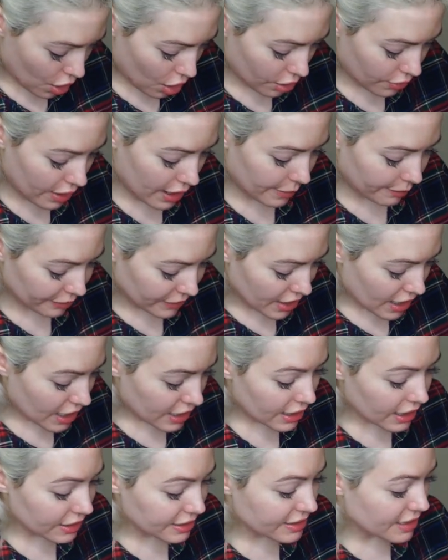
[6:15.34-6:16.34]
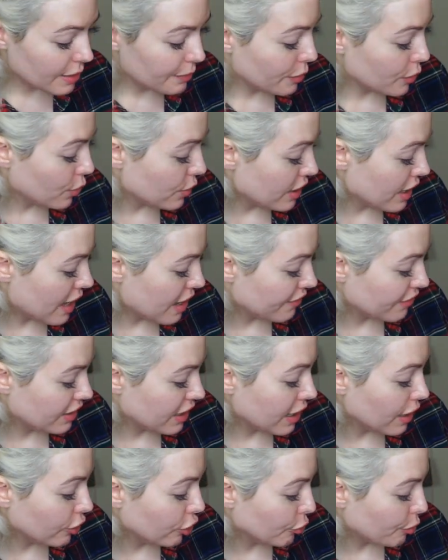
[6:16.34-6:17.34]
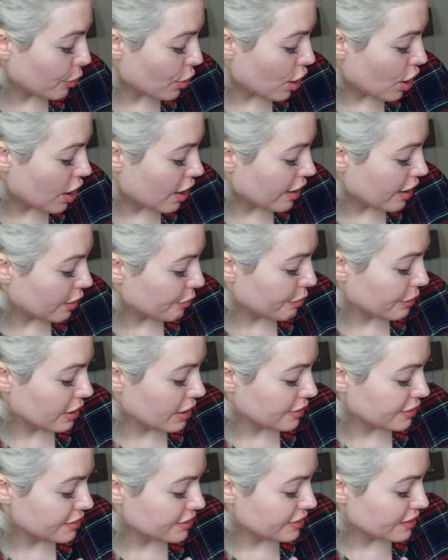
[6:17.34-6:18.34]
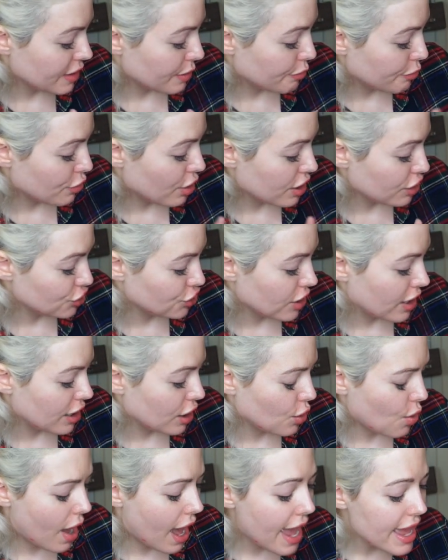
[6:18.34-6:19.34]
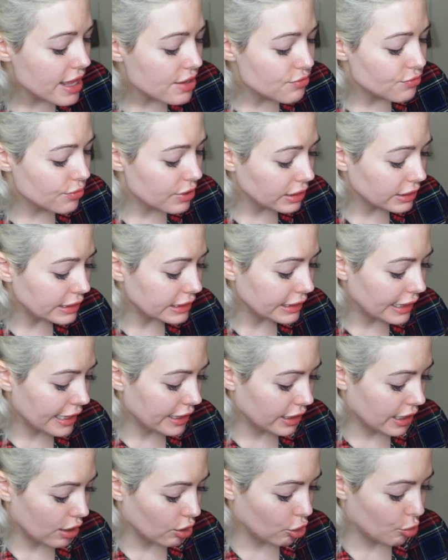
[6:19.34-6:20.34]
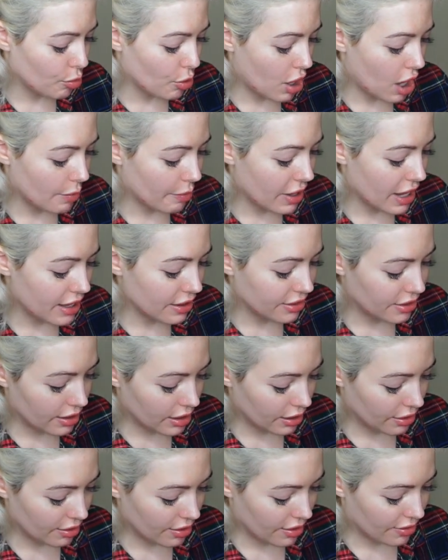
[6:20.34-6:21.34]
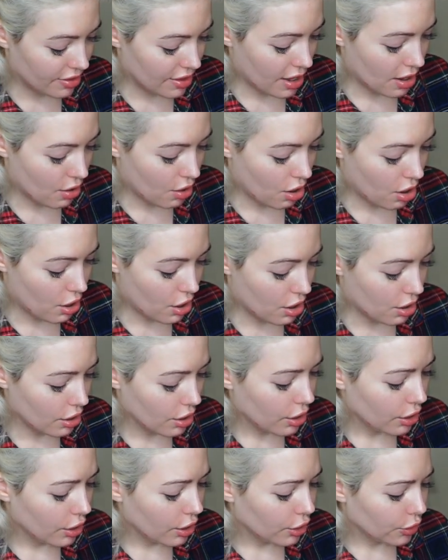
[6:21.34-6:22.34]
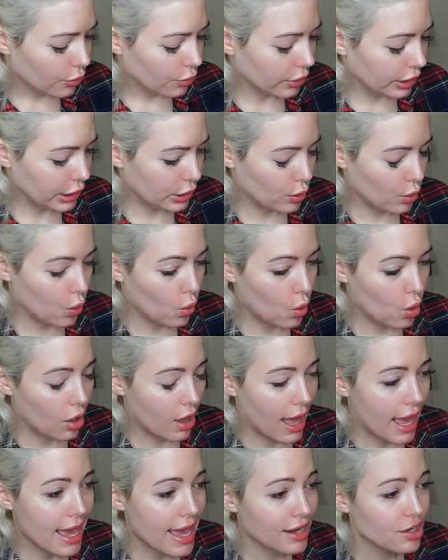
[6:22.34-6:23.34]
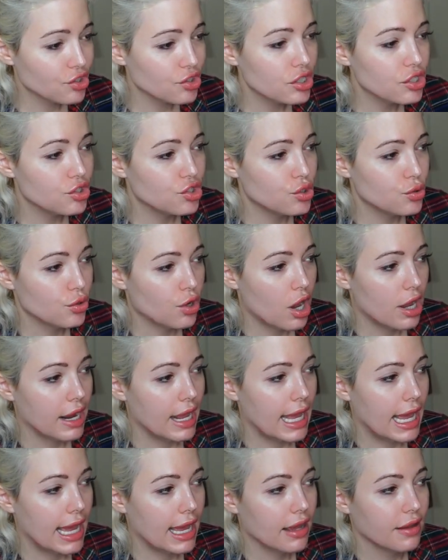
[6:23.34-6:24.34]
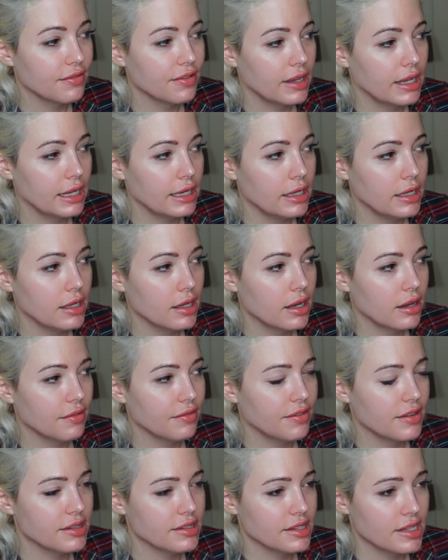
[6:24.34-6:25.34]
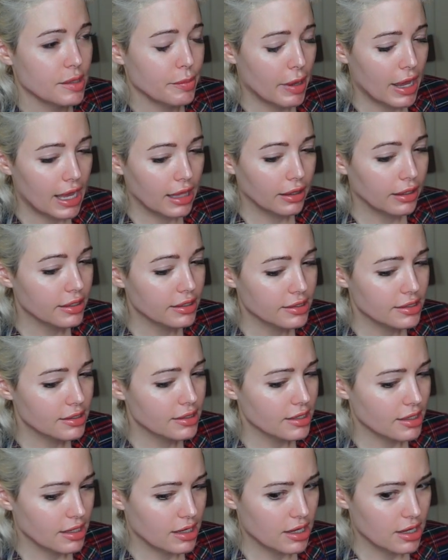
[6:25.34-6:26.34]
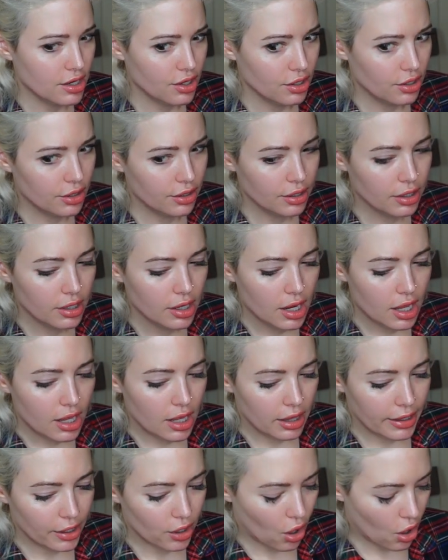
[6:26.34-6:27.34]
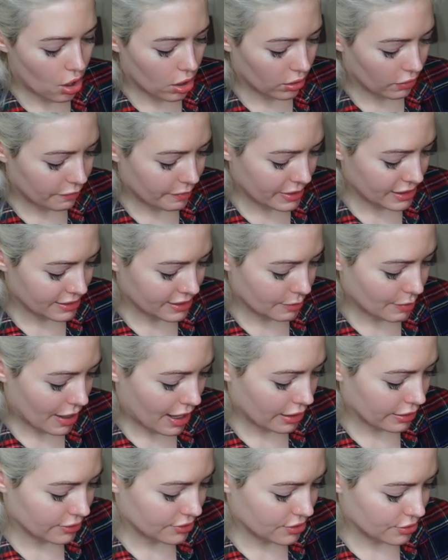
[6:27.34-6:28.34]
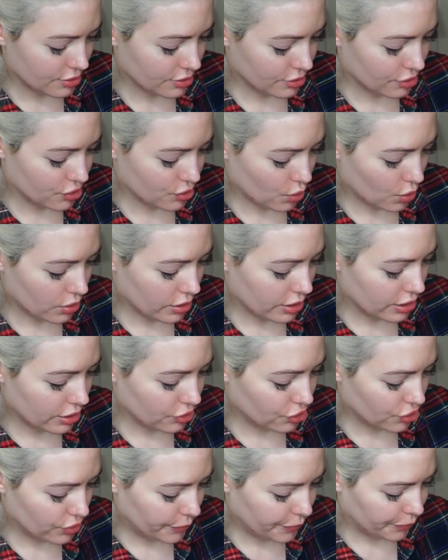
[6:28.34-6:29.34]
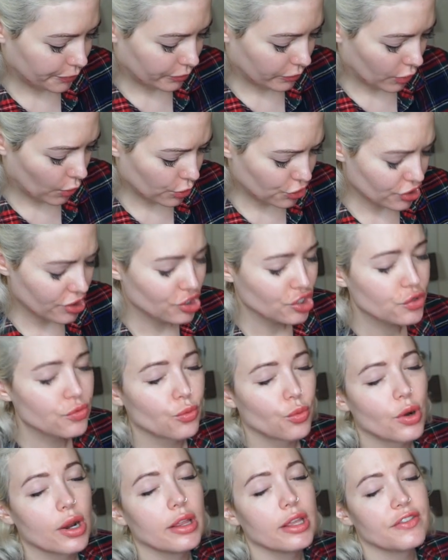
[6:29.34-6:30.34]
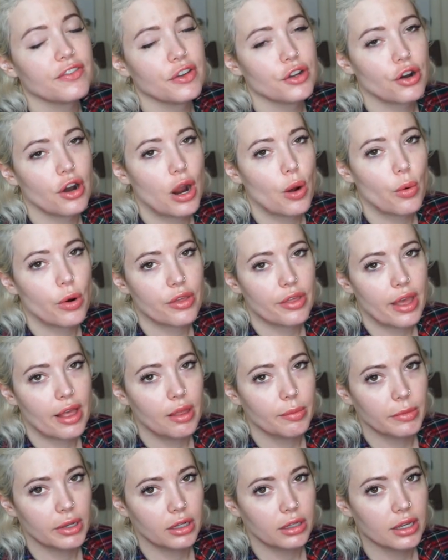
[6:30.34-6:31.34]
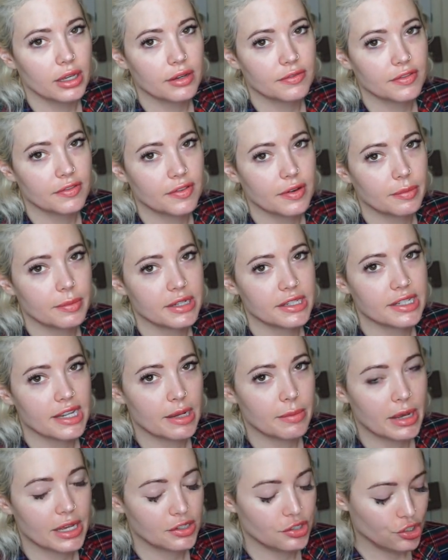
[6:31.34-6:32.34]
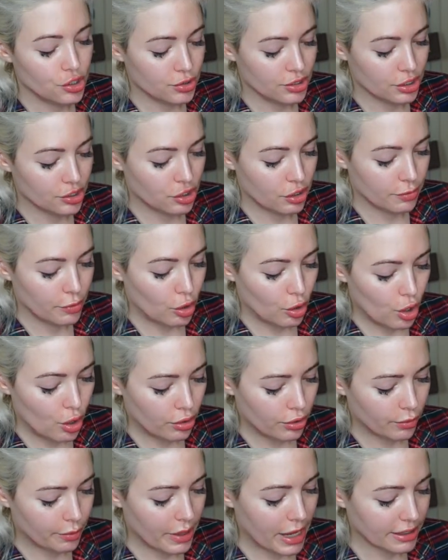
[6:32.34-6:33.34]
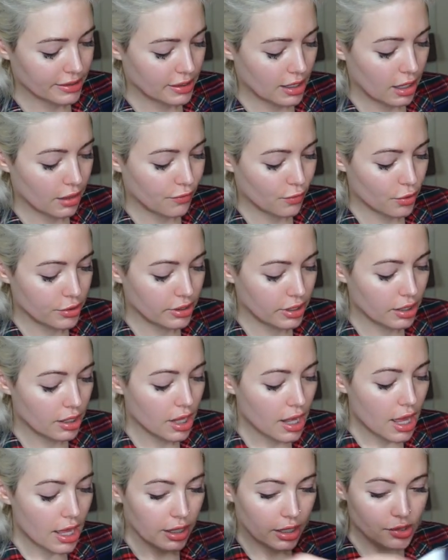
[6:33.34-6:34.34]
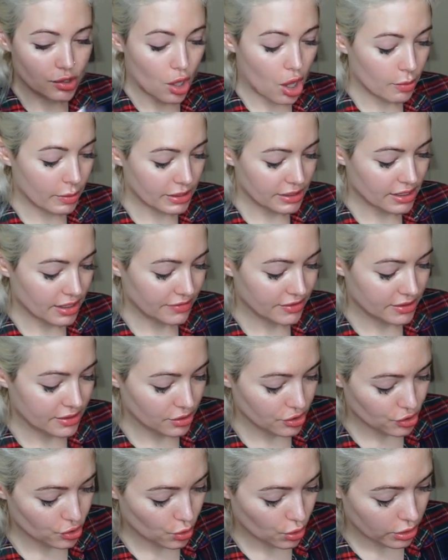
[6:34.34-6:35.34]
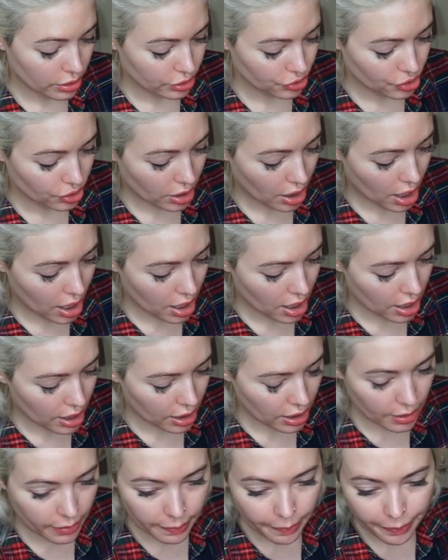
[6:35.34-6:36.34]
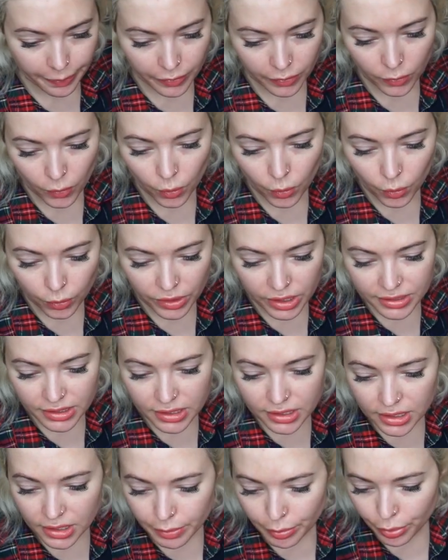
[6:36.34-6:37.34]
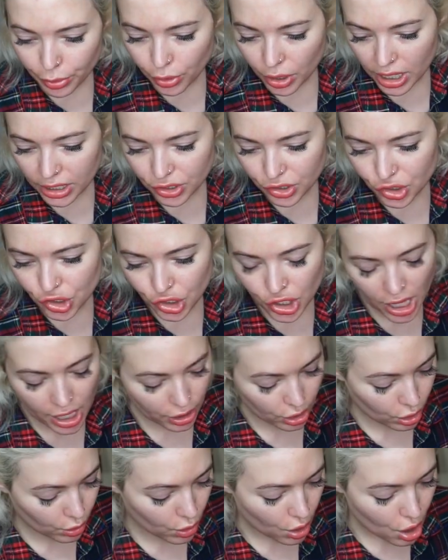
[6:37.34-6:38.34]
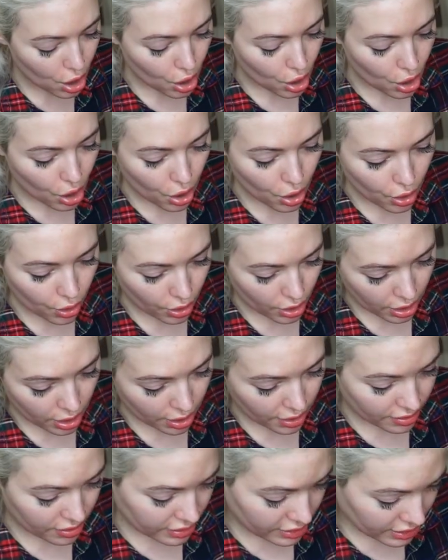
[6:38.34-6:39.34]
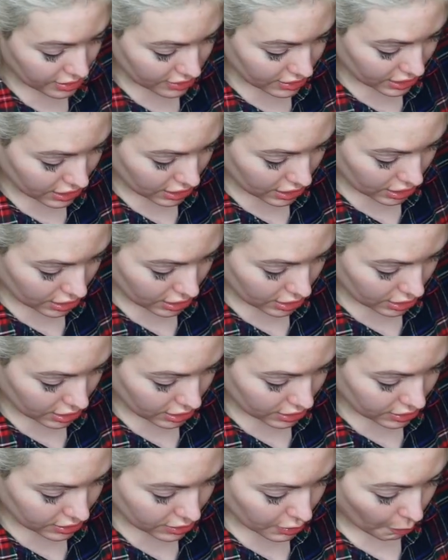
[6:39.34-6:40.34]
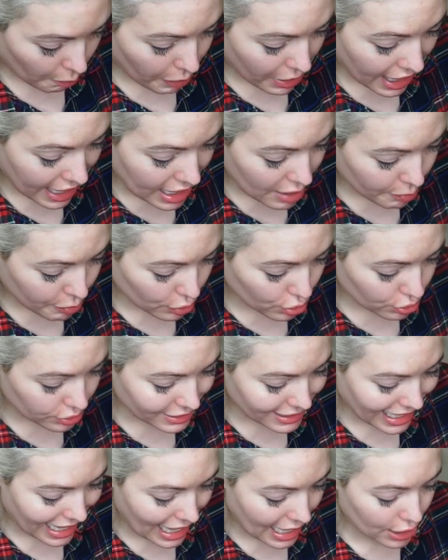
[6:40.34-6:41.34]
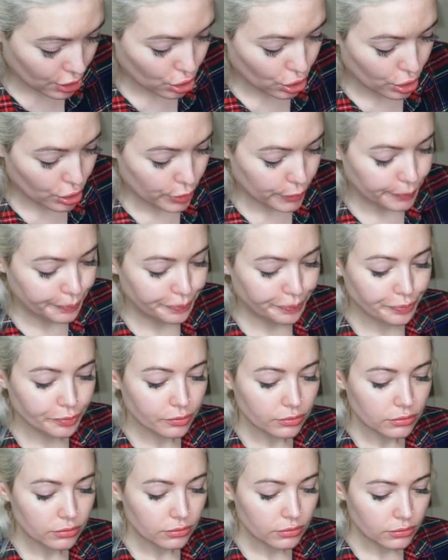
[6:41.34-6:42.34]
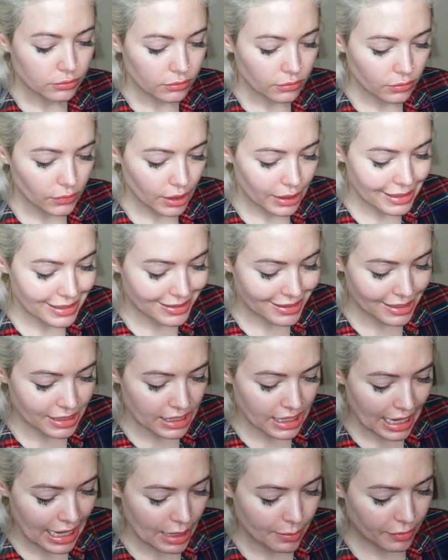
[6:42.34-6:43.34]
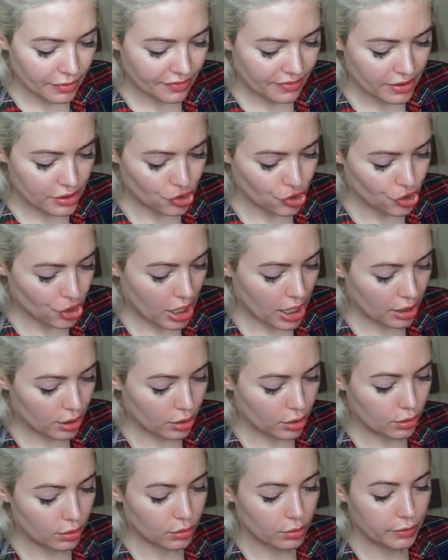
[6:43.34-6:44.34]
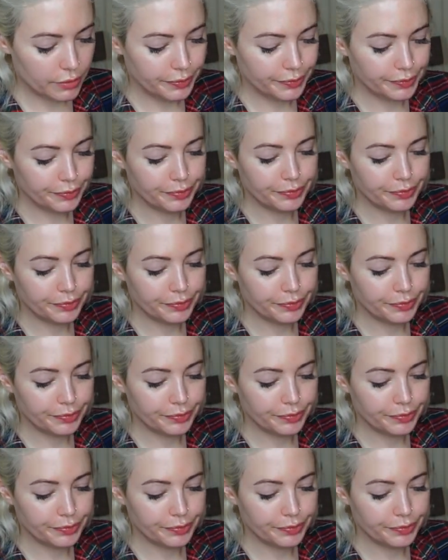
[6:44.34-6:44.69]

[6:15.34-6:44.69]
All right. Next up, we have ColourPop, and this is a press shadow. I really like ColourPop. I think that they are really cool. I actually do not have any of the Z palettes here. Like all of my Z palettes are in storage, which I should really figure out where the hell I'm gonna live. If I'm gonna stay in Massachusetts or I'm gonna go back to California, because all my stuff is in storage. Um, this is a pressed shadow, and this is Paper Tiger is the name of this shadow